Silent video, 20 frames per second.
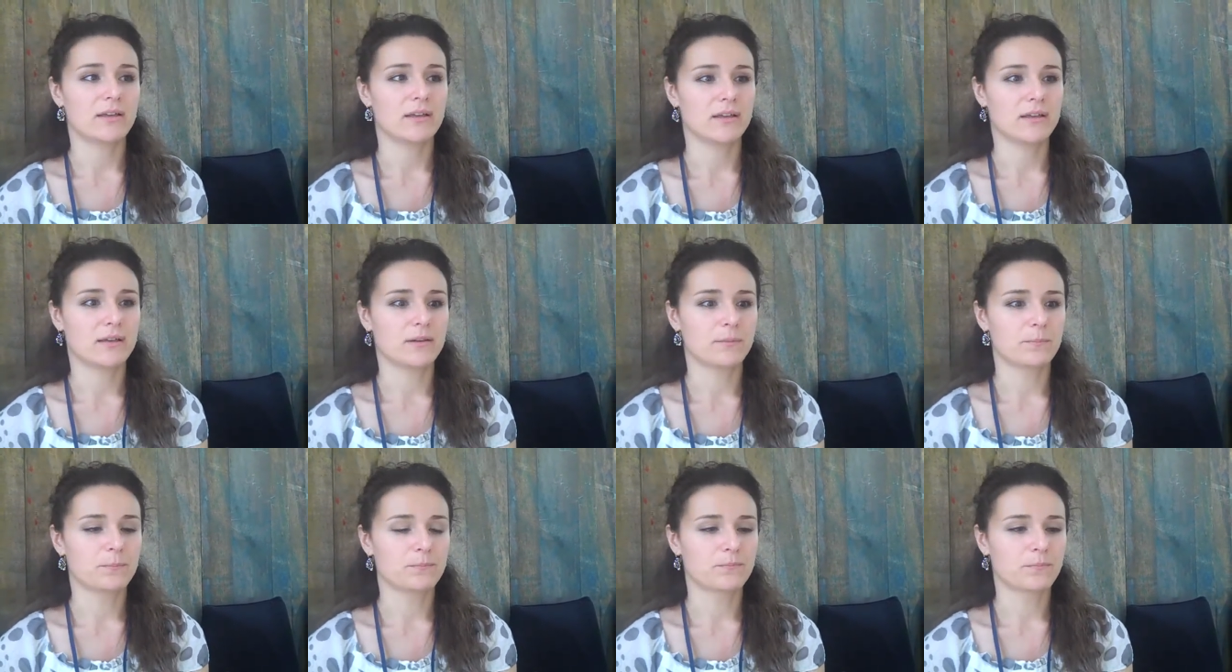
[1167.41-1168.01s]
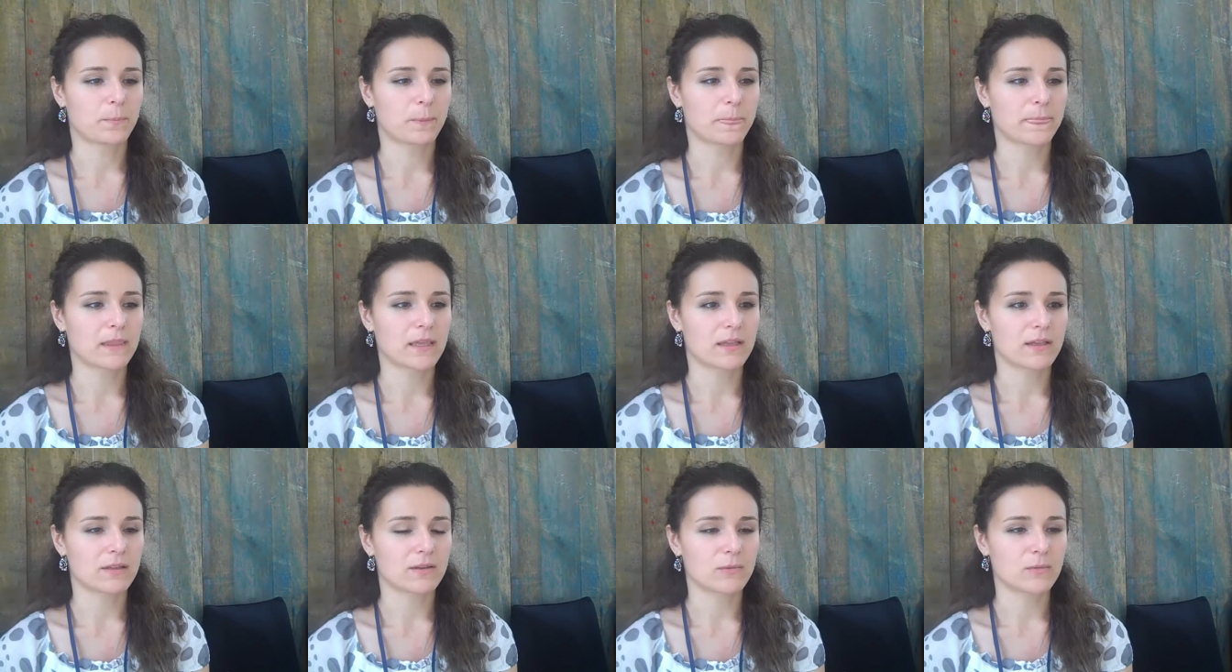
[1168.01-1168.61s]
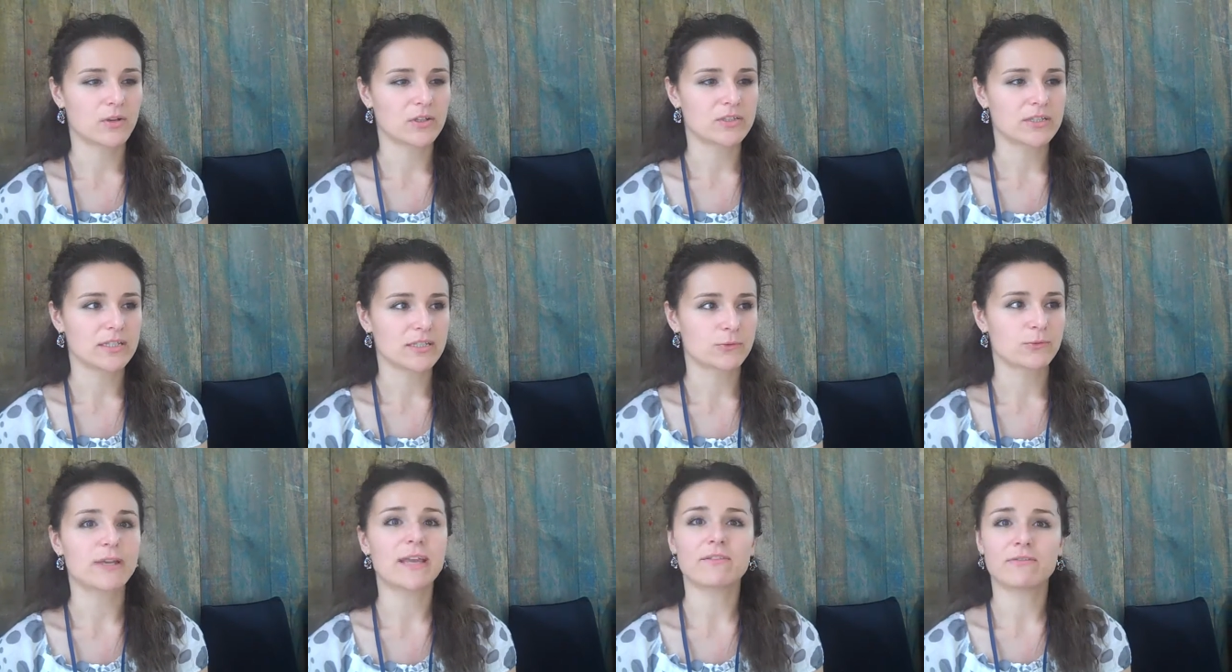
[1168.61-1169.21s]
Um, what
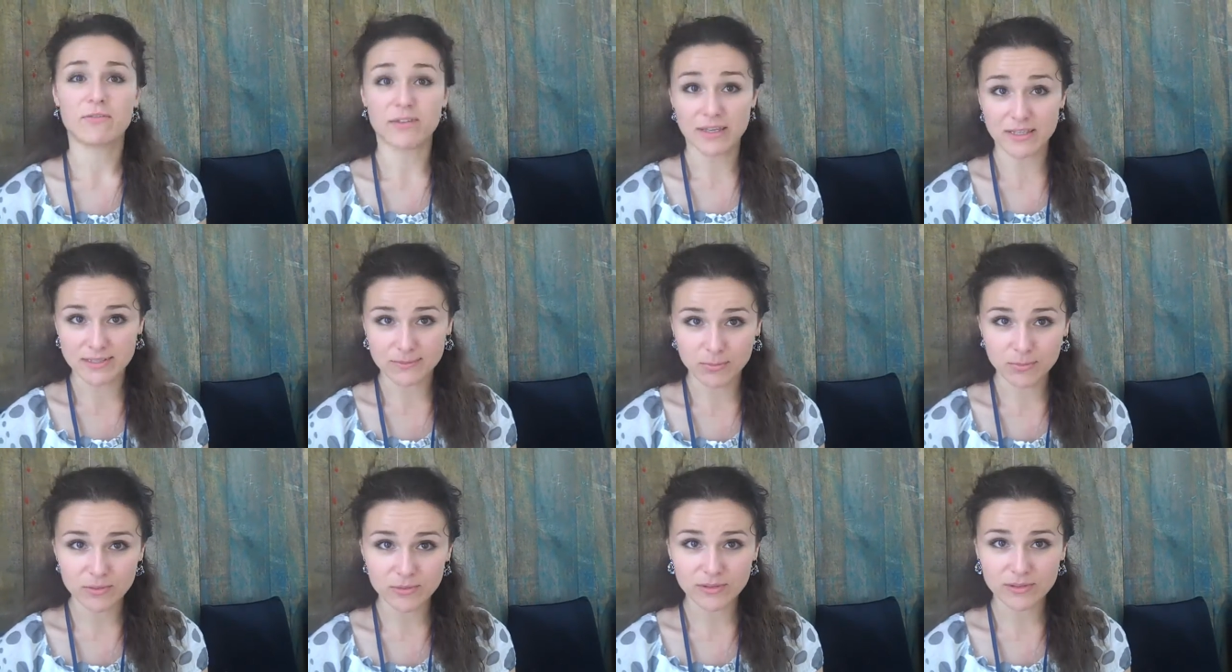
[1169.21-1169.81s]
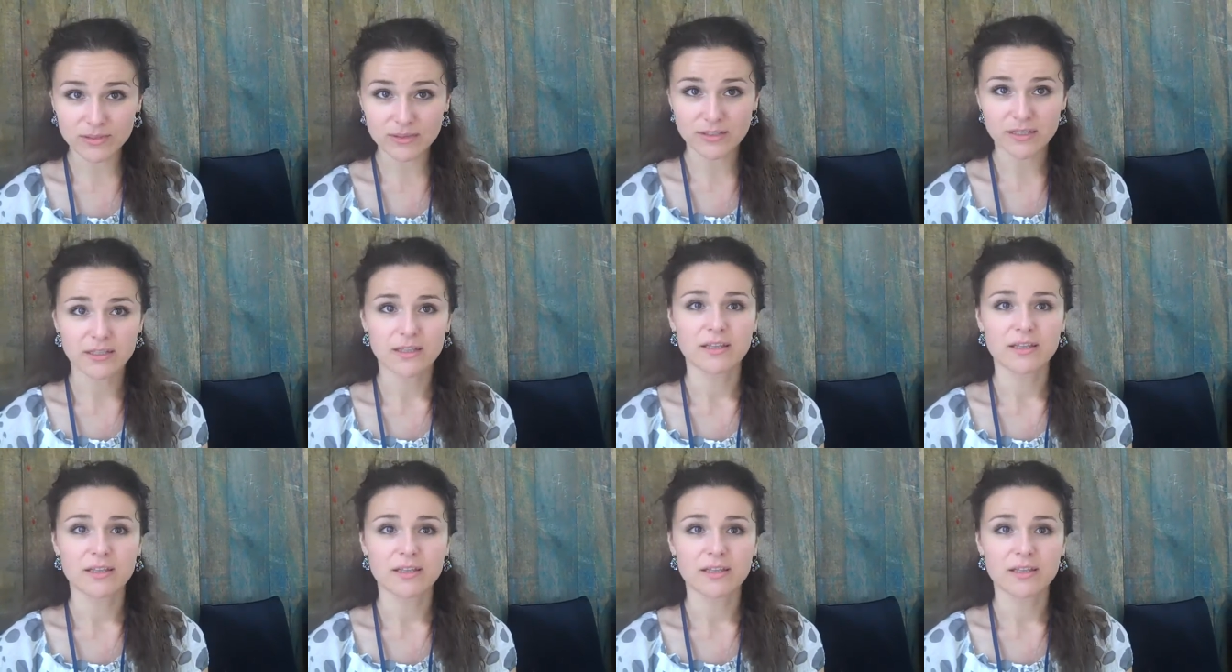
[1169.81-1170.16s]
else? We have Facebook,